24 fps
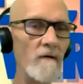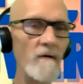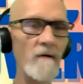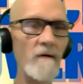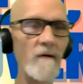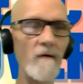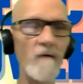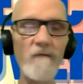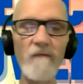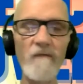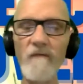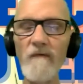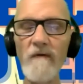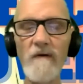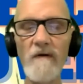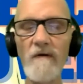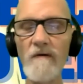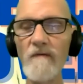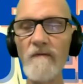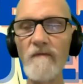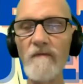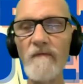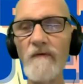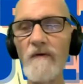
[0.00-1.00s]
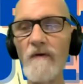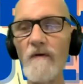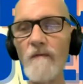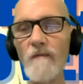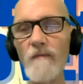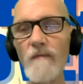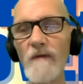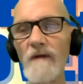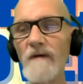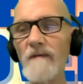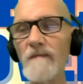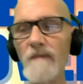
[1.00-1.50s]
Hopefully, you know, if you don't
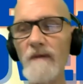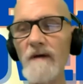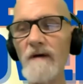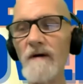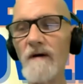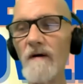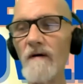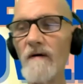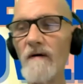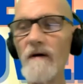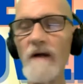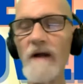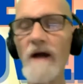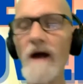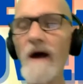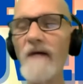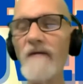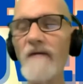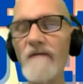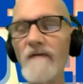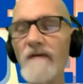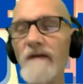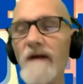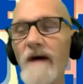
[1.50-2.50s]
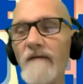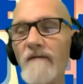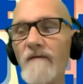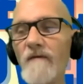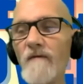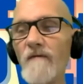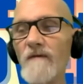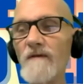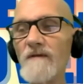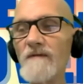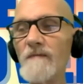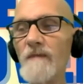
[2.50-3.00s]
believe me, go. And I've
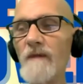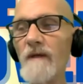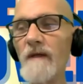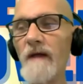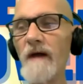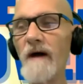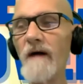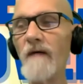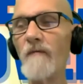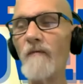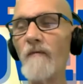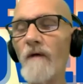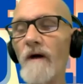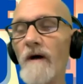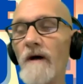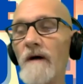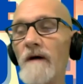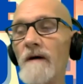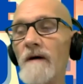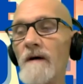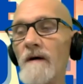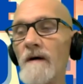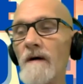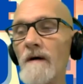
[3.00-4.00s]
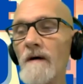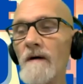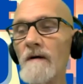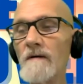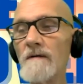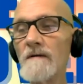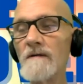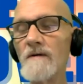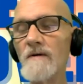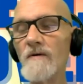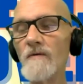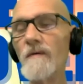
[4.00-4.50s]
always been that way
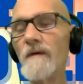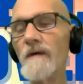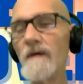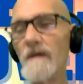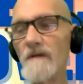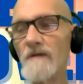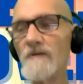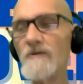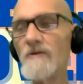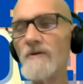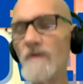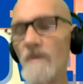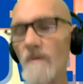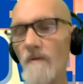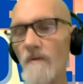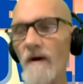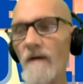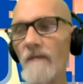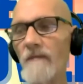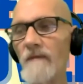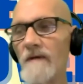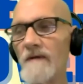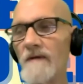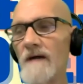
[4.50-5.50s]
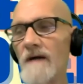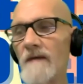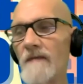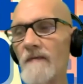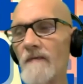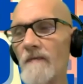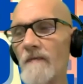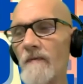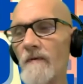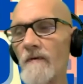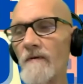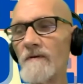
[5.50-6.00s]
too, because you know I'm the type
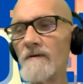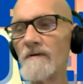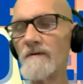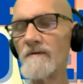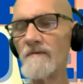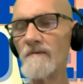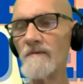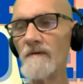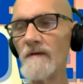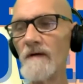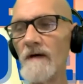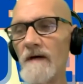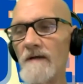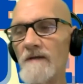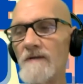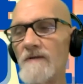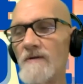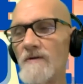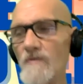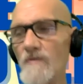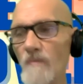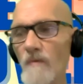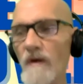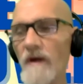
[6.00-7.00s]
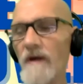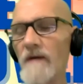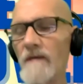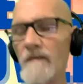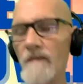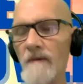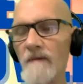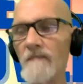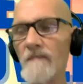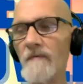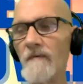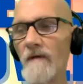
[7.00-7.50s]
of person who likes to wake
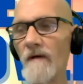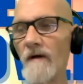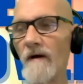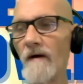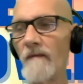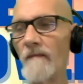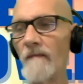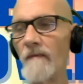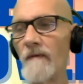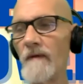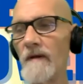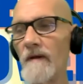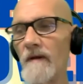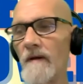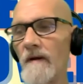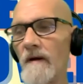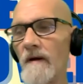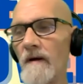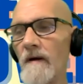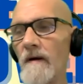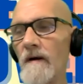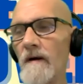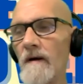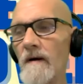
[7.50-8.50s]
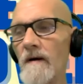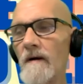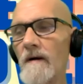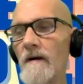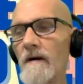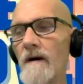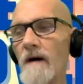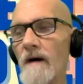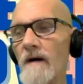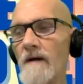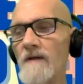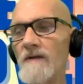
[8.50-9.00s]
people up and
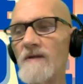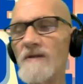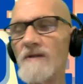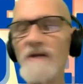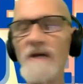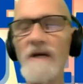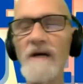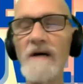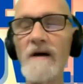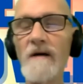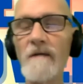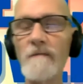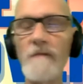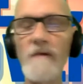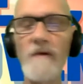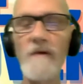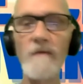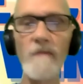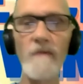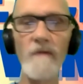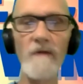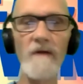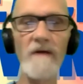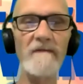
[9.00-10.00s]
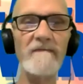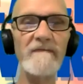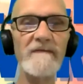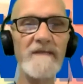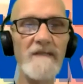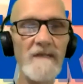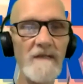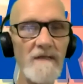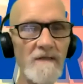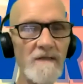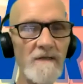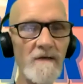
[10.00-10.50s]
kind of shake up their belief
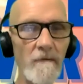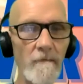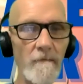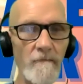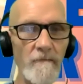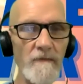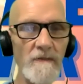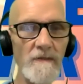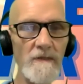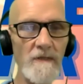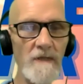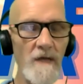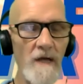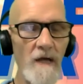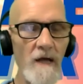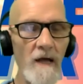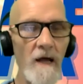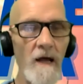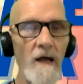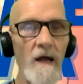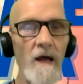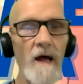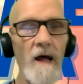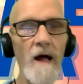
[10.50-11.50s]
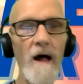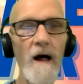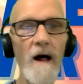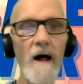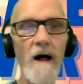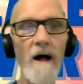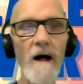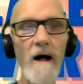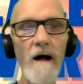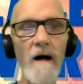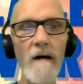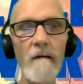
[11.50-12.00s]
systems.
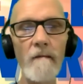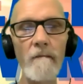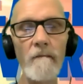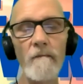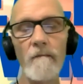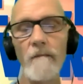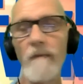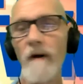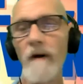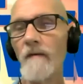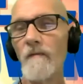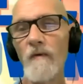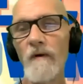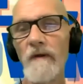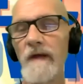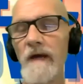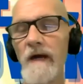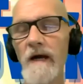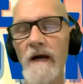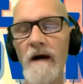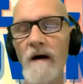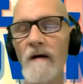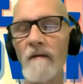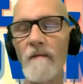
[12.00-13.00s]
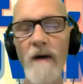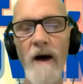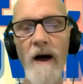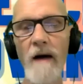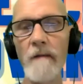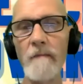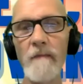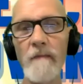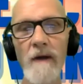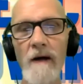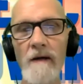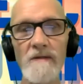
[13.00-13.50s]
And when they come
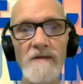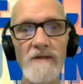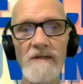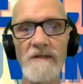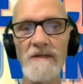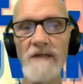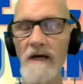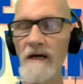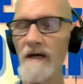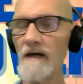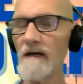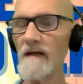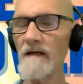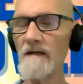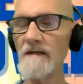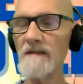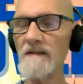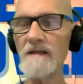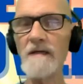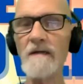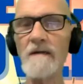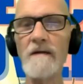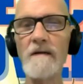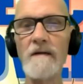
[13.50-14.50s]
at me, I just say, hey, listen,